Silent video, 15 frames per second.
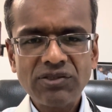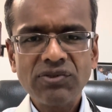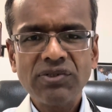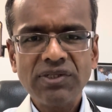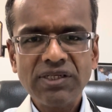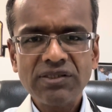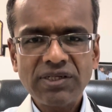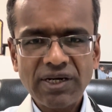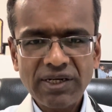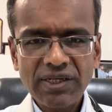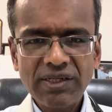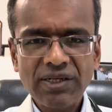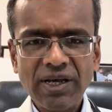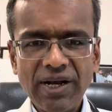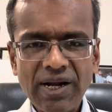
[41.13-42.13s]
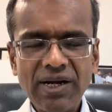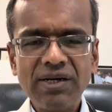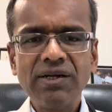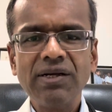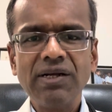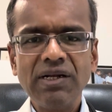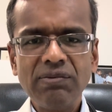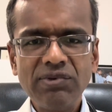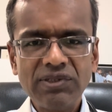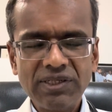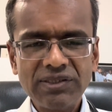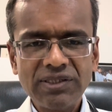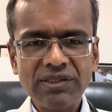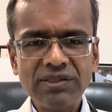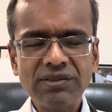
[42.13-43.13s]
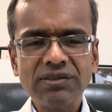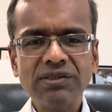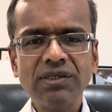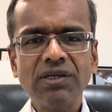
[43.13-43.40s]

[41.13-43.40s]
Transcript: so this study had limitations.